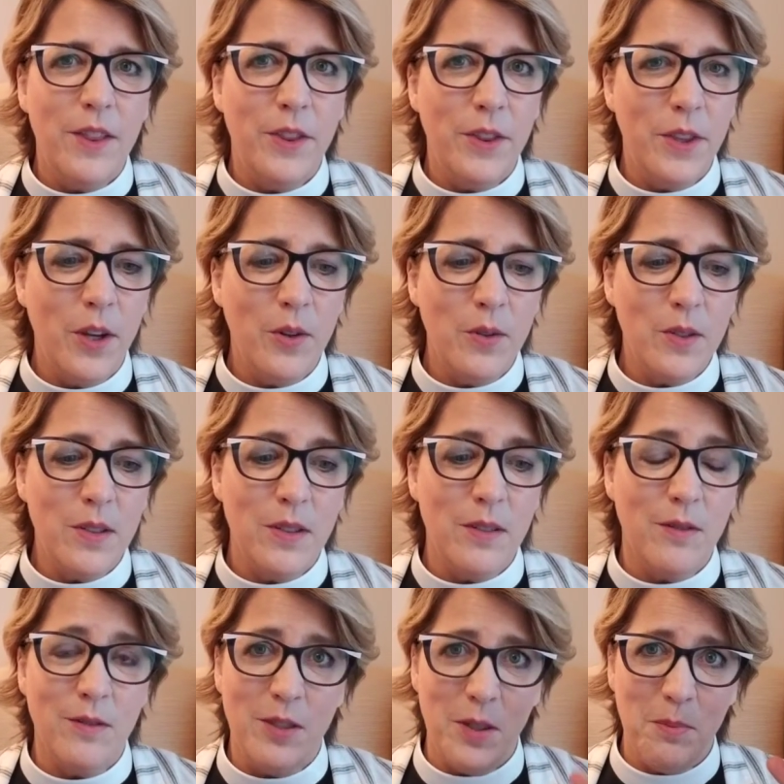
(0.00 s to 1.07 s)

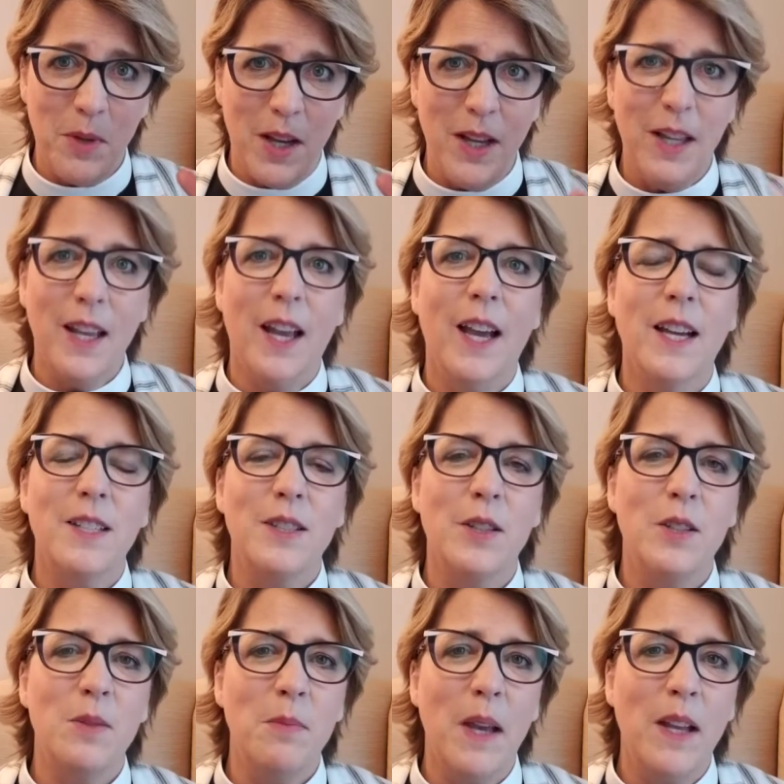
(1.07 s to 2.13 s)
those demoniacs,
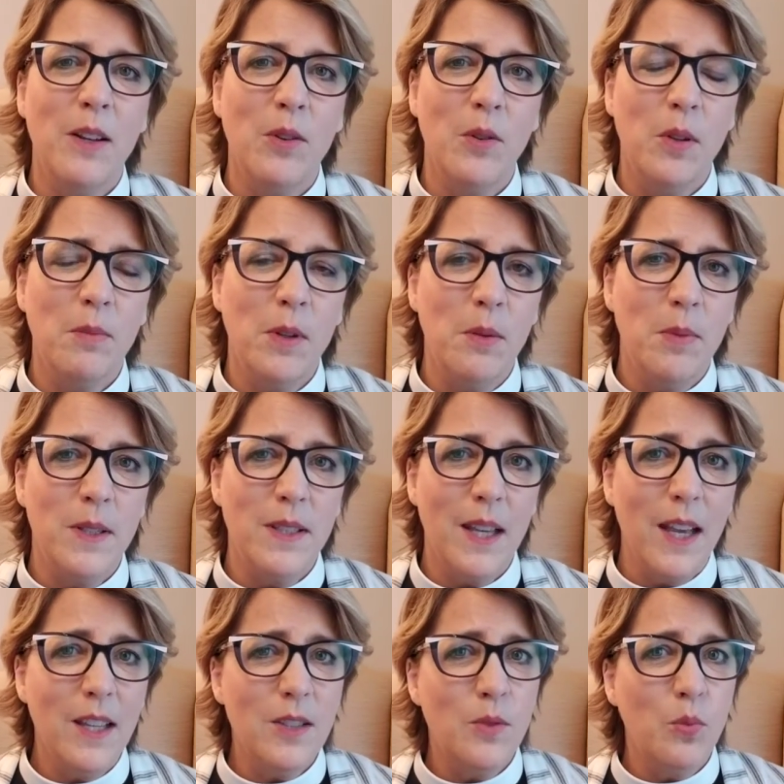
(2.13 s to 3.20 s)
those men who had been
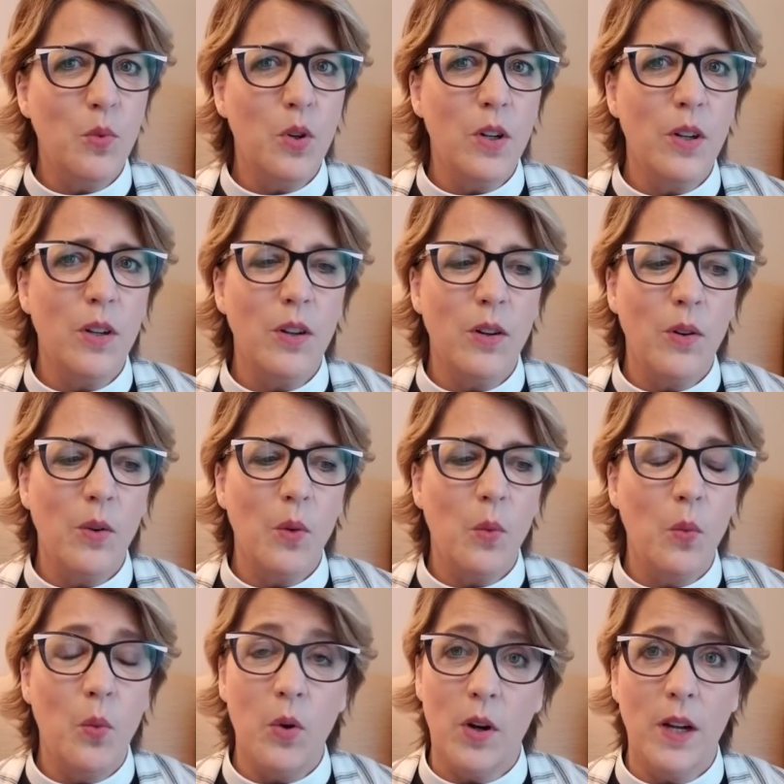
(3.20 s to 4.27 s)
possessed,
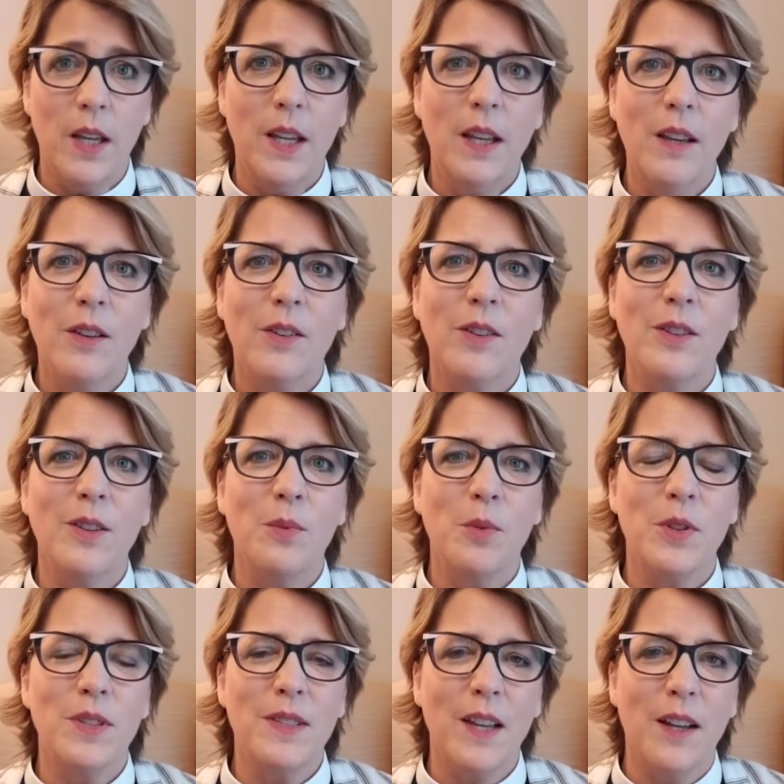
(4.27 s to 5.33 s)
were healed and
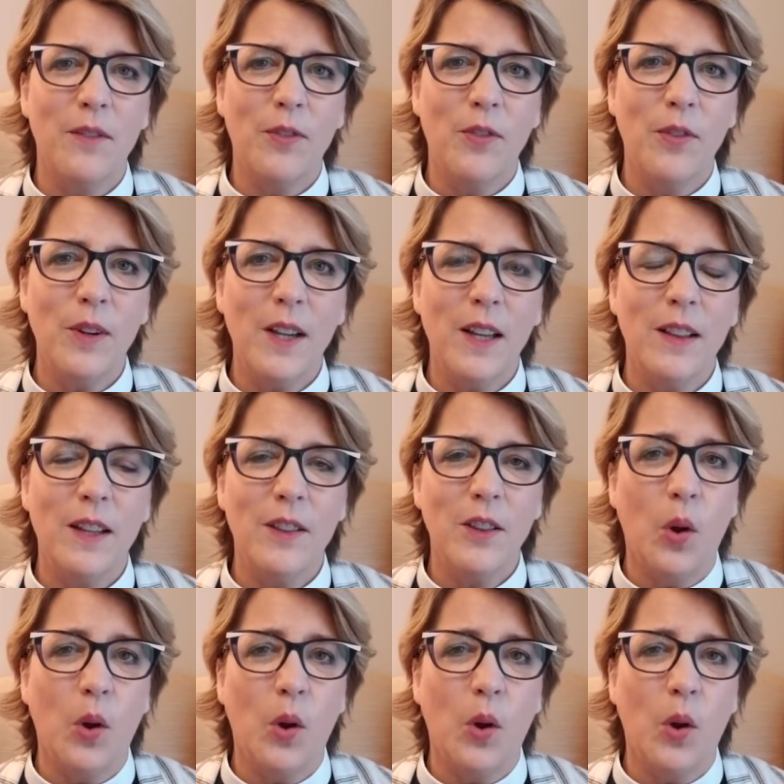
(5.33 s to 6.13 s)
were set free, that the